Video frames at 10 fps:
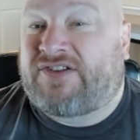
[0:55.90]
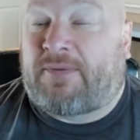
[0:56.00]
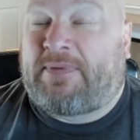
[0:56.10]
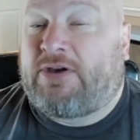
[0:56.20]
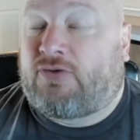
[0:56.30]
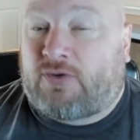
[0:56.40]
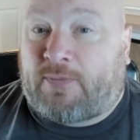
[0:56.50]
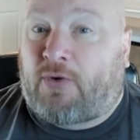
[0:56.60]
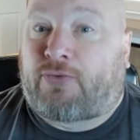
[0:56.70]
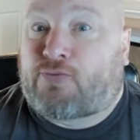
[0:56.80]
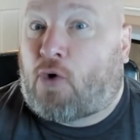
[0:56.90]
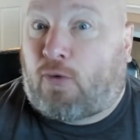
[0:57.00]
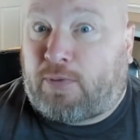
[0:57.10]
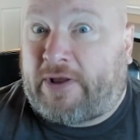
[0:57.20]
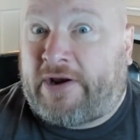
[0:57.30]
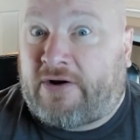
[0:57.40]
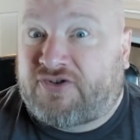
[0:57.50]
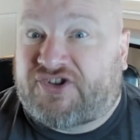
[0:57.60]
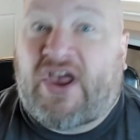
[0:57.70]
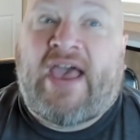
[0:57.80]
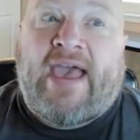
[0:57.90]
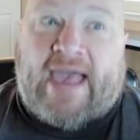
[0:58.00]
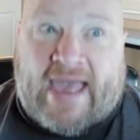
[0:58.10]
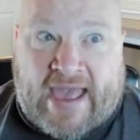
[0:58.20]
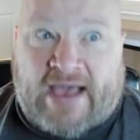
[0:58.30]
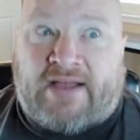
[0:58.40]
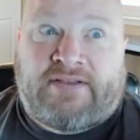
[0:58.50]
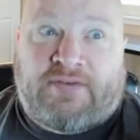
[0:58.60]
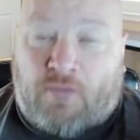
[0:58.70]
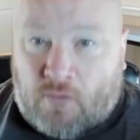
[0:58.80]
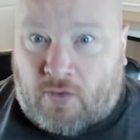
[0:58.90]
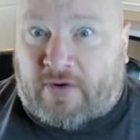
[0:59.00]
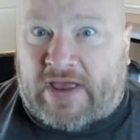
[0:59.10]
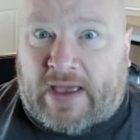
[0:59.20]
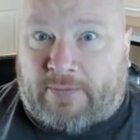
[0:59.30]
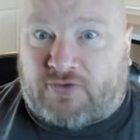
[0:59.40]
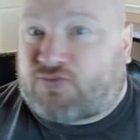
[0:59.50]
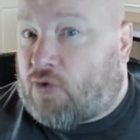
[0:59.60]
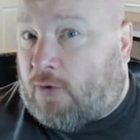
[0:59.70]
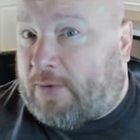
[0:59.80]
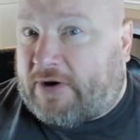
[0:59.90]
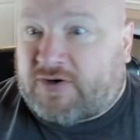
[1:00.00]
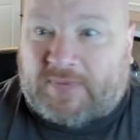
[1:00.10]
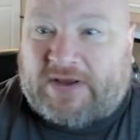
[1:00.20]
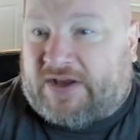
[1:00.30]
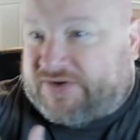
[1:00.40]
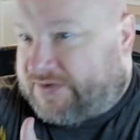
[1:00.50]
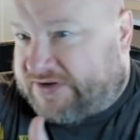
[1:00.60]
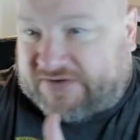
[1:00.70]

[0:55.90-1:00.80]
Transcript: appeal to both role players and war gamers. Role players because it's